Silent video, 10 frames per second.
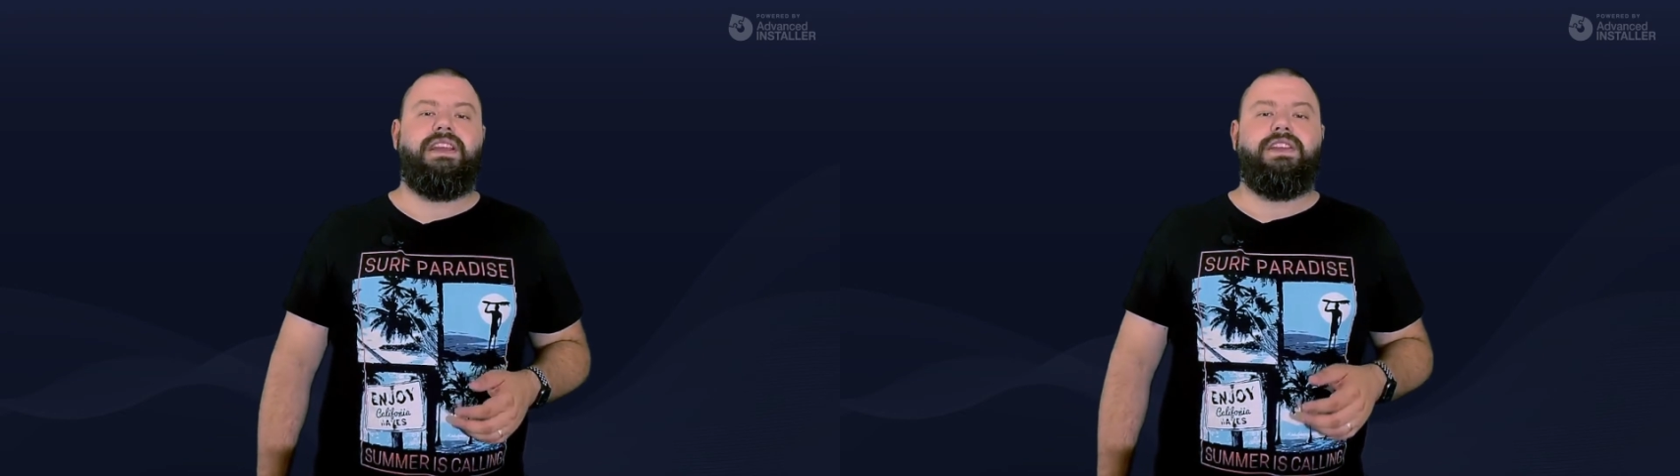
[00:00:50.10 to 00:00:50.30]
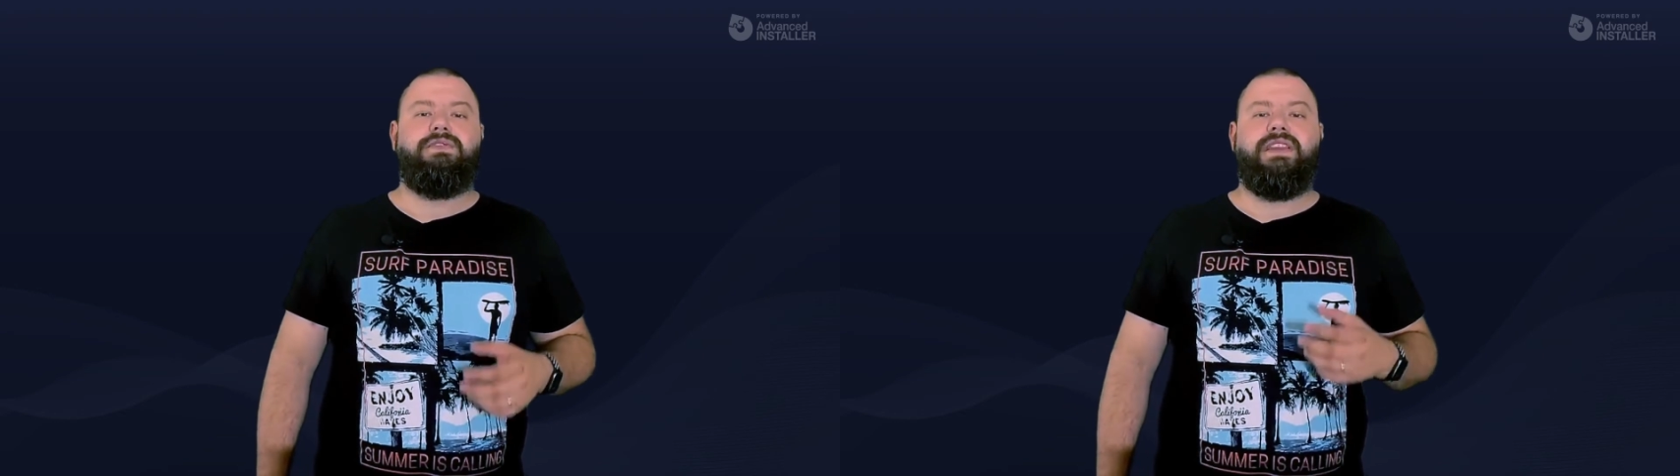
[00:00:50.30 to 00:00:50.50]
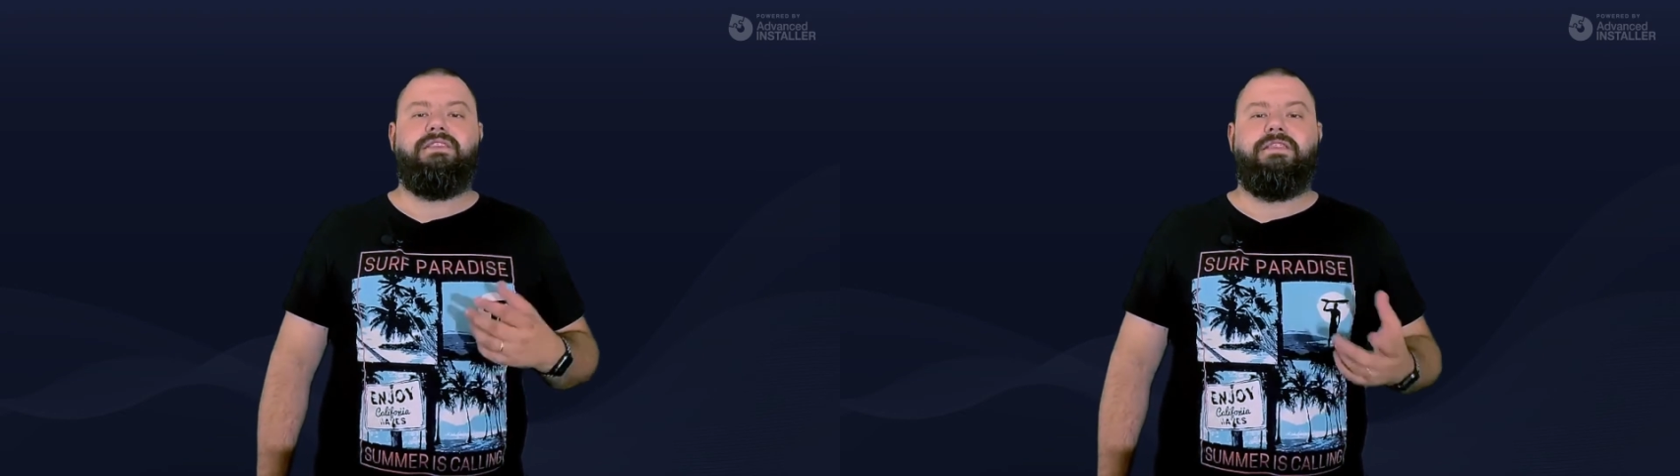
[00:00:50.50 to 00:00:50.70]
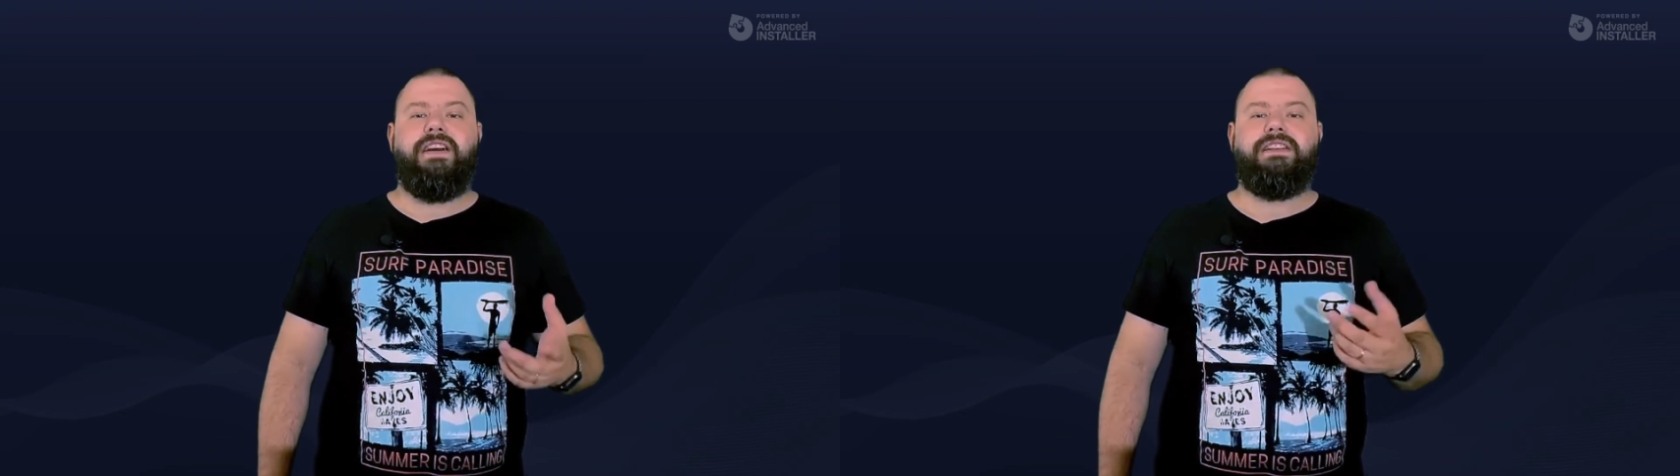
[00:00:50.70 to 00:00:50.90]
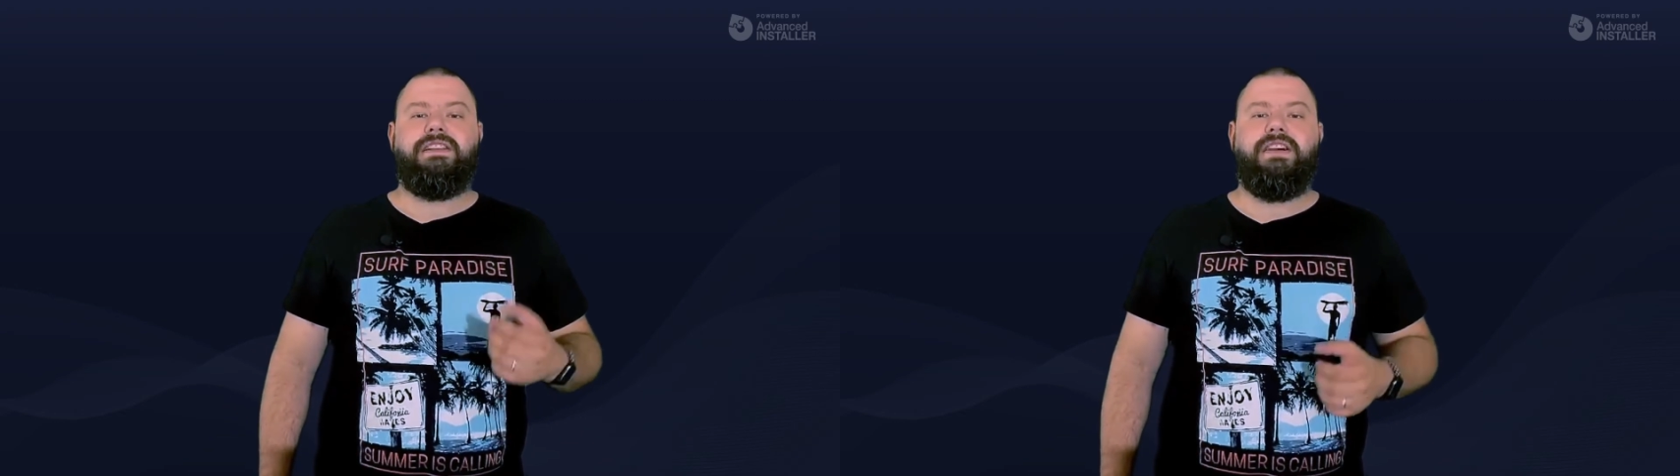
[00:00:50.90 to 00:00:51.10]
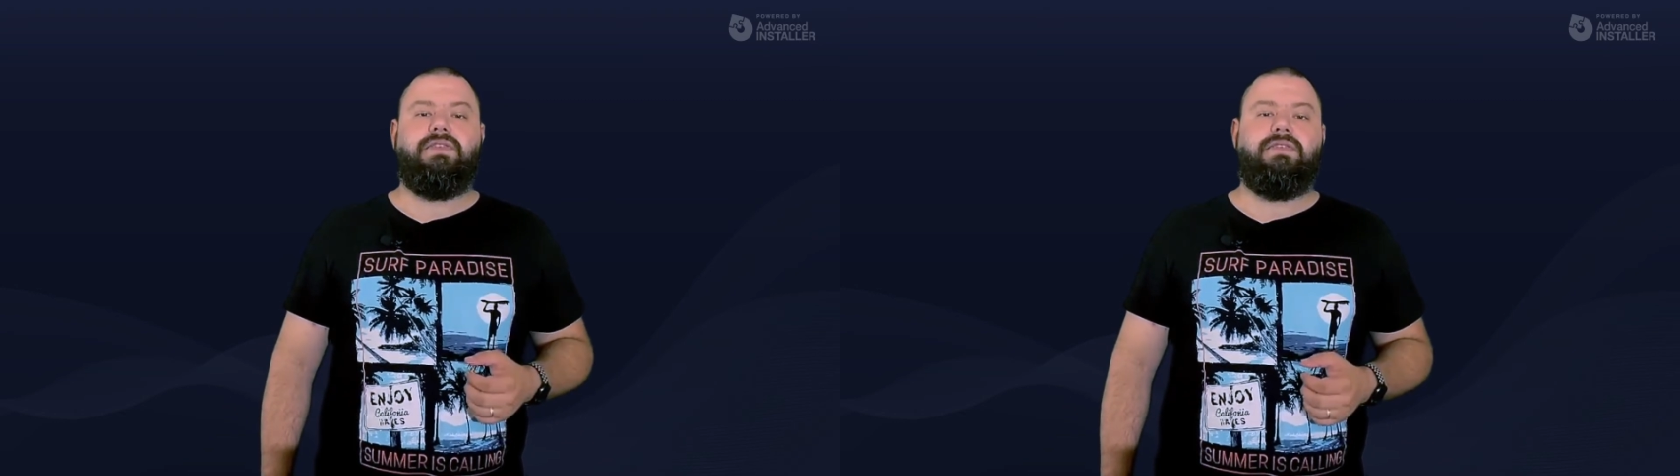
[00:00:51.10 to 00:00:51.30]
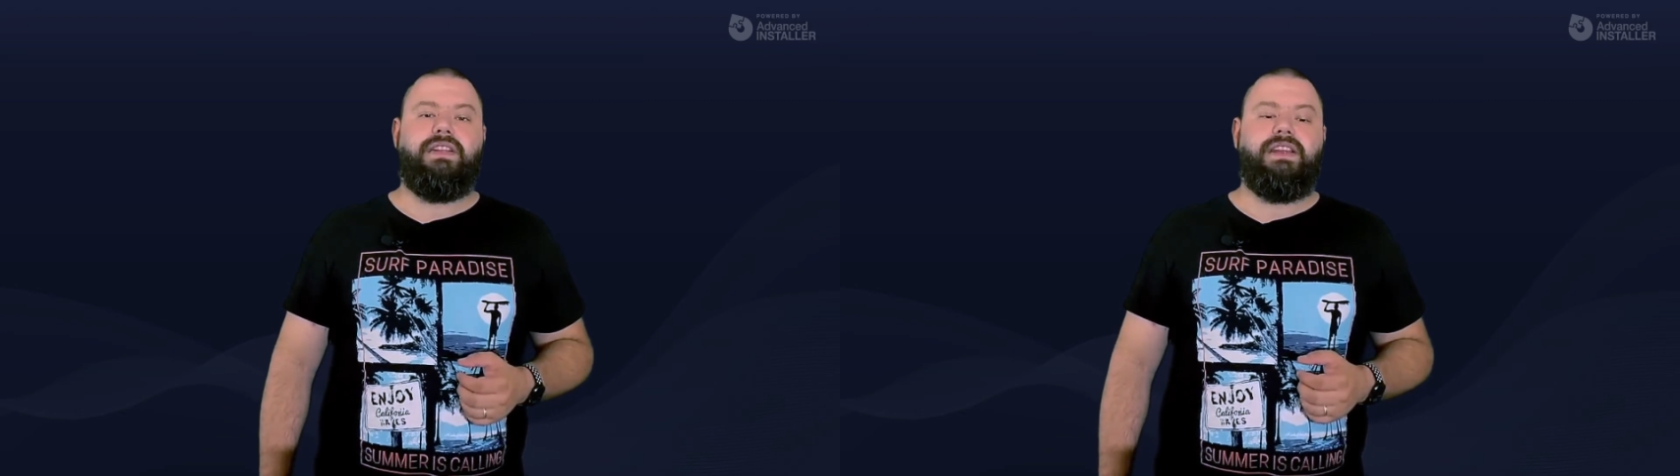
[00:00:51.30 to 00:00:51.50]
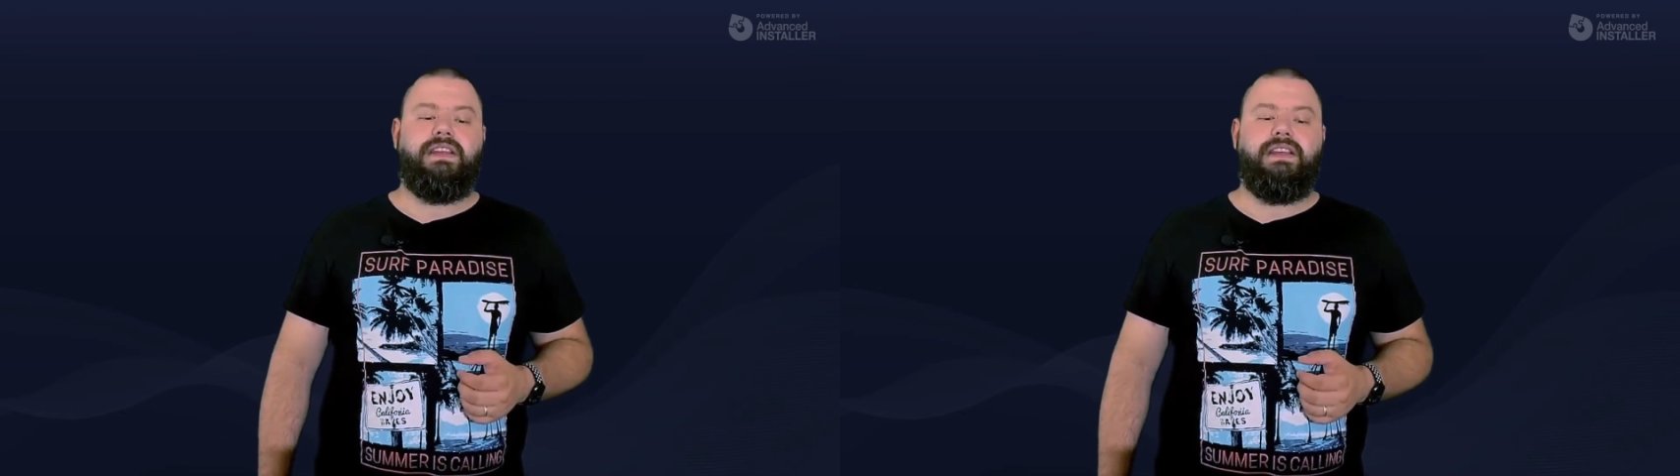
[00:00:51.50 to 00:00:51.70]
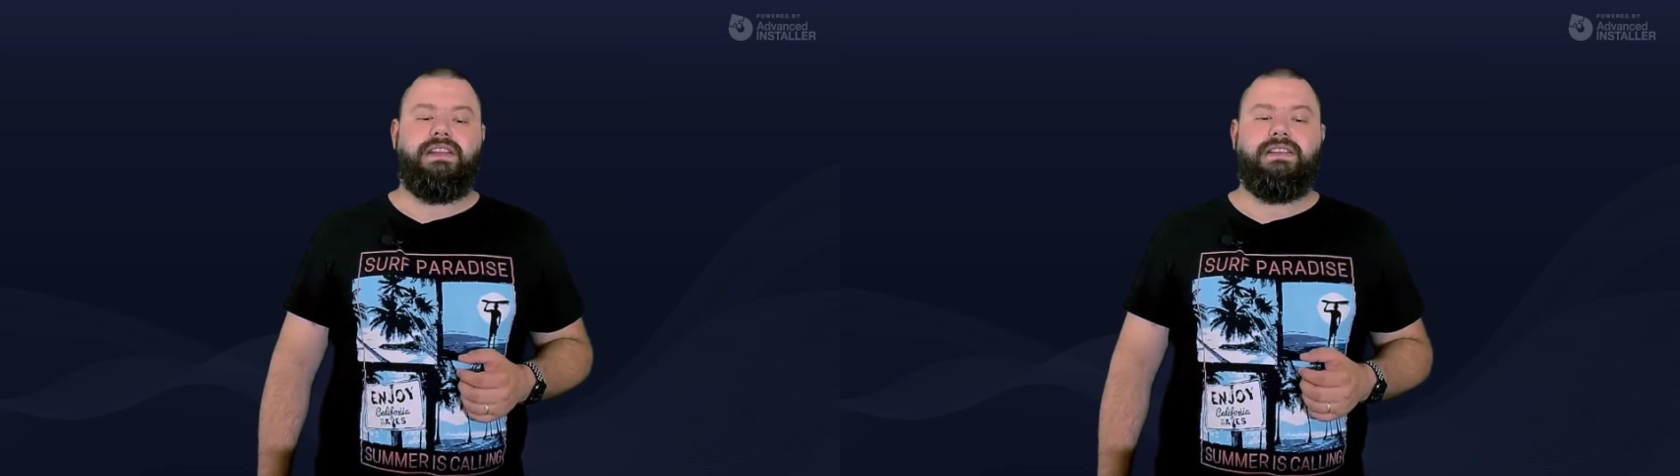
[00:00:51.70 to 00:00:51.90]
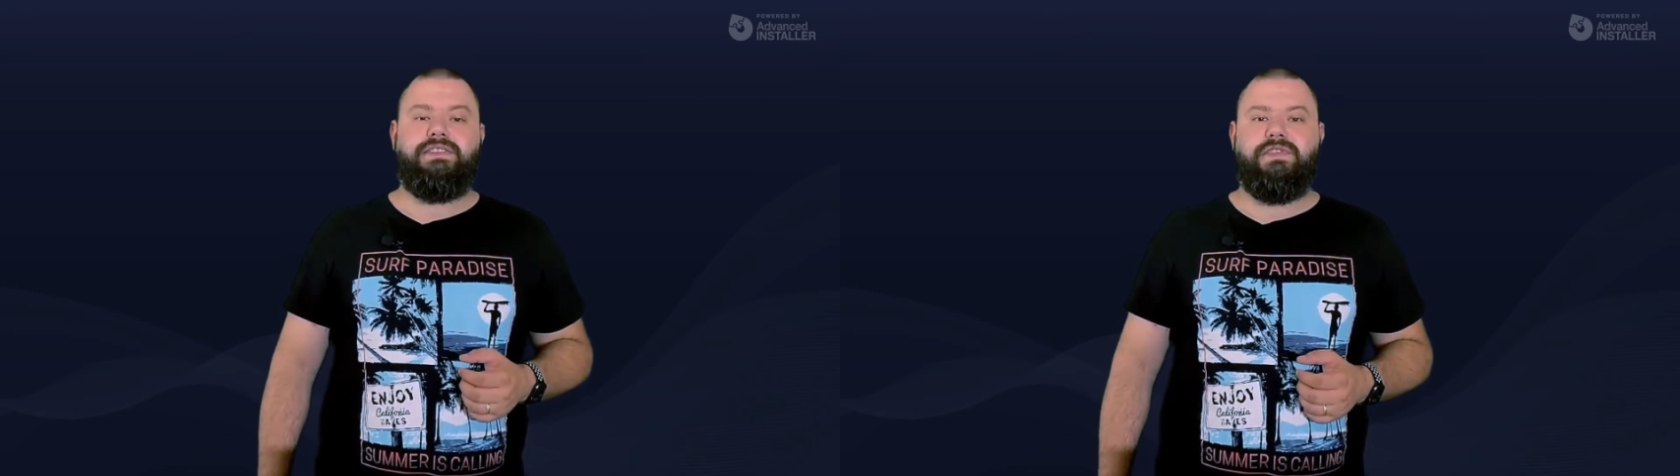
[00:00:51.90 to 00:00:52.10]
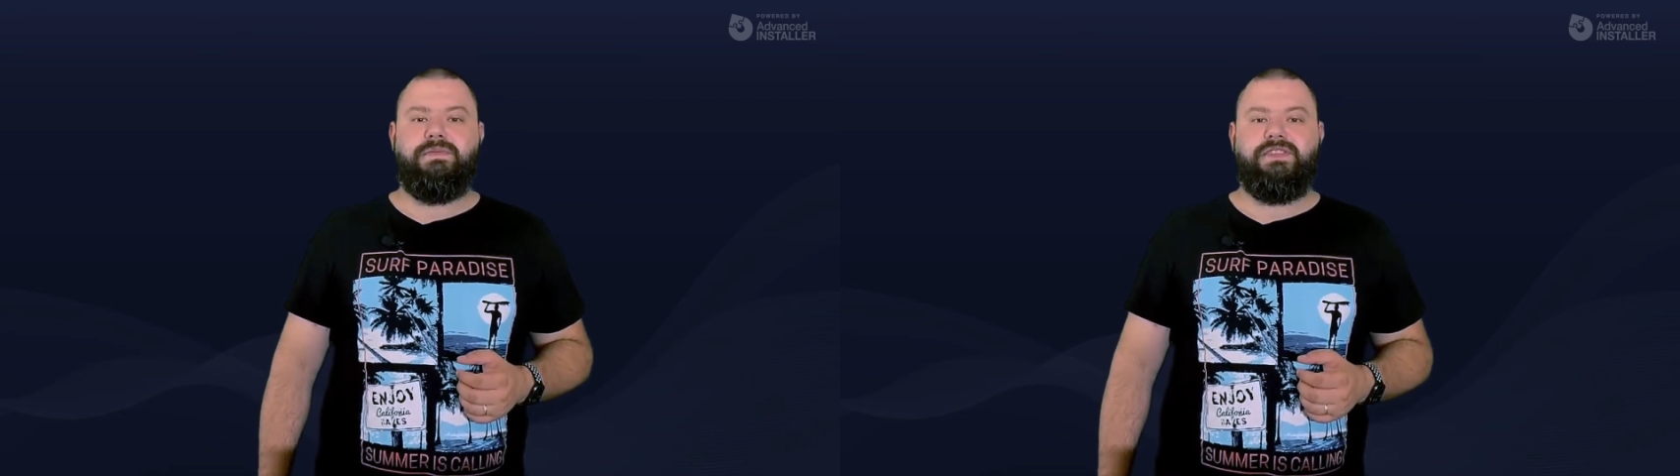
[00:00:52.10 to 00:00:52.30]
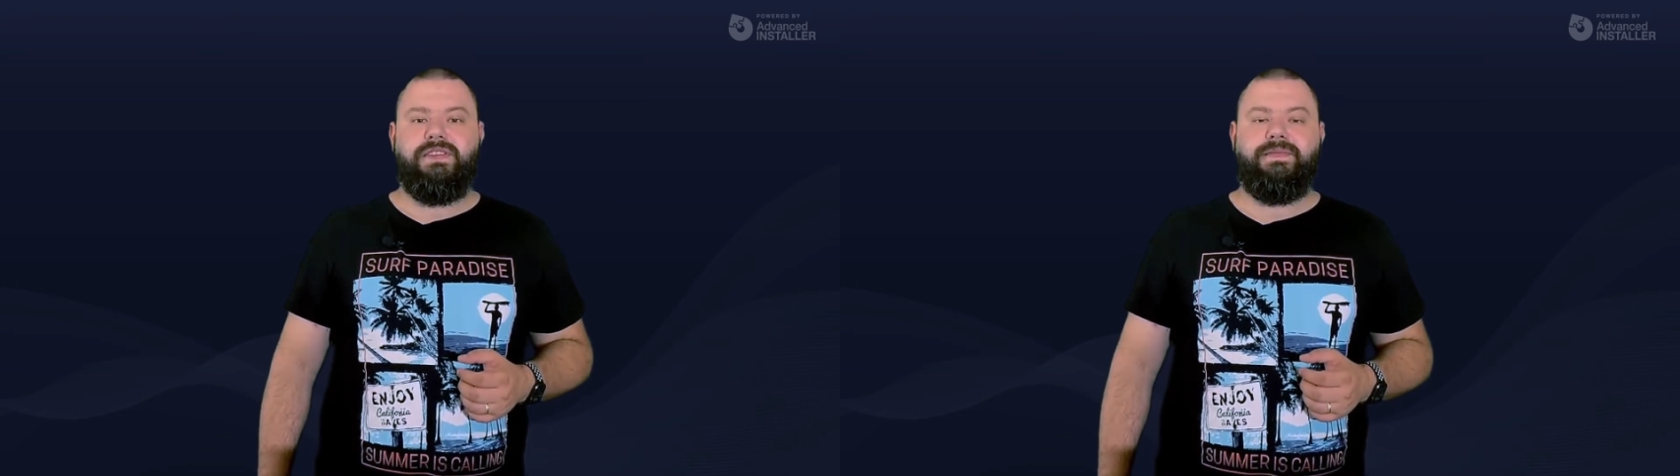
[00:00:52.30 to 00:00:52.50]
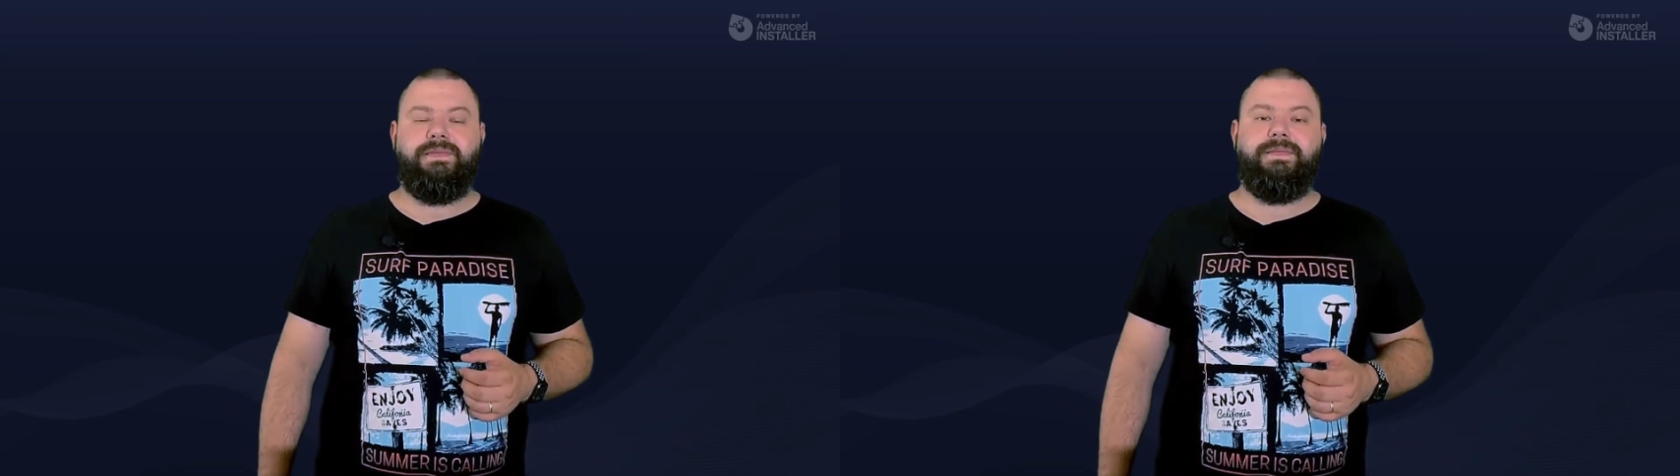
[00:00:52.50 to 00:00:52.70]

You can find the download link in the description.